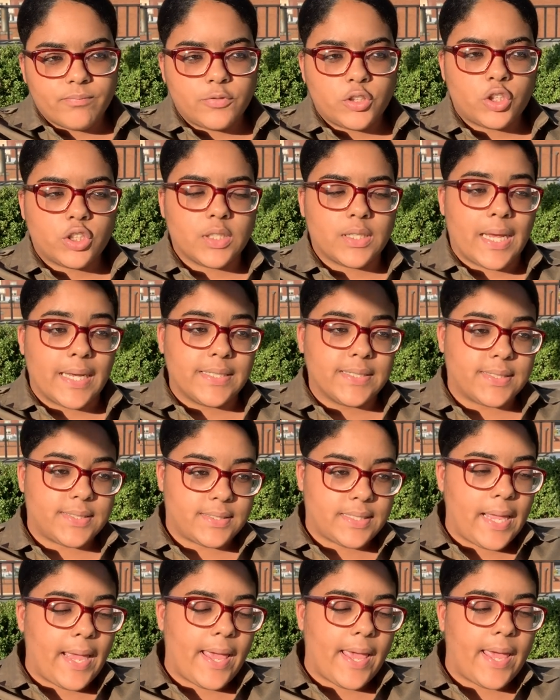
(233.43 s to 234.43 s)
should I
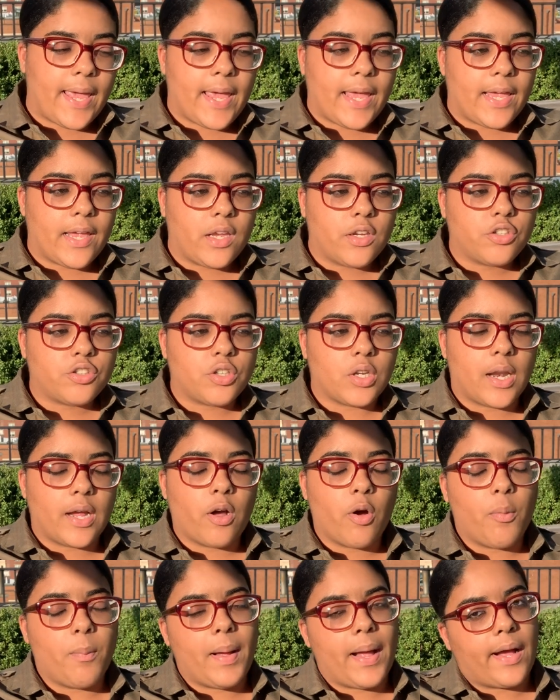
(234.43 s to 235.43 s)
stay? Should I
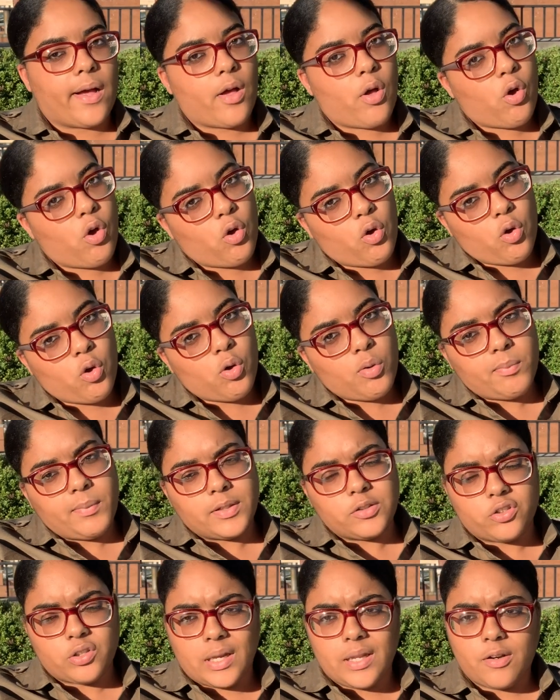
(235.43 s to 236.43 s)
go back home
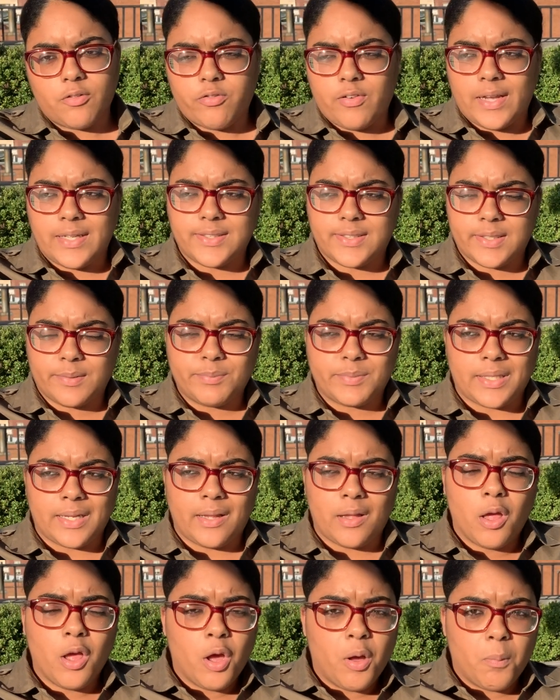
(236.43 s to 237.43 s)
and try to find
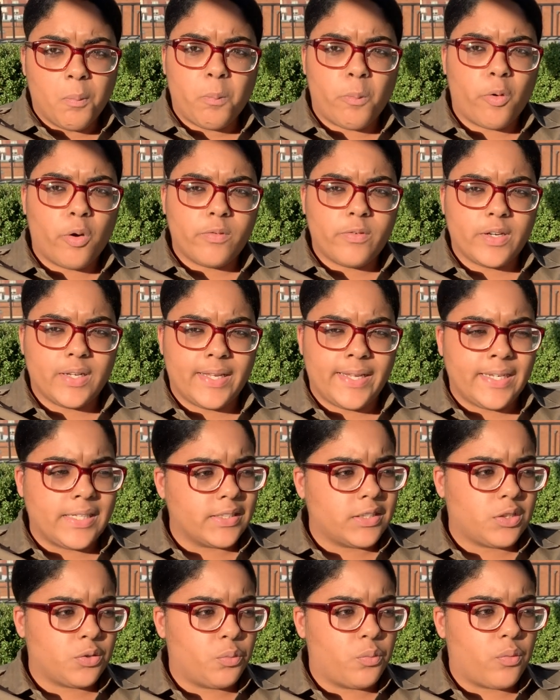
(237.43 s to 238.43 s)
something more related to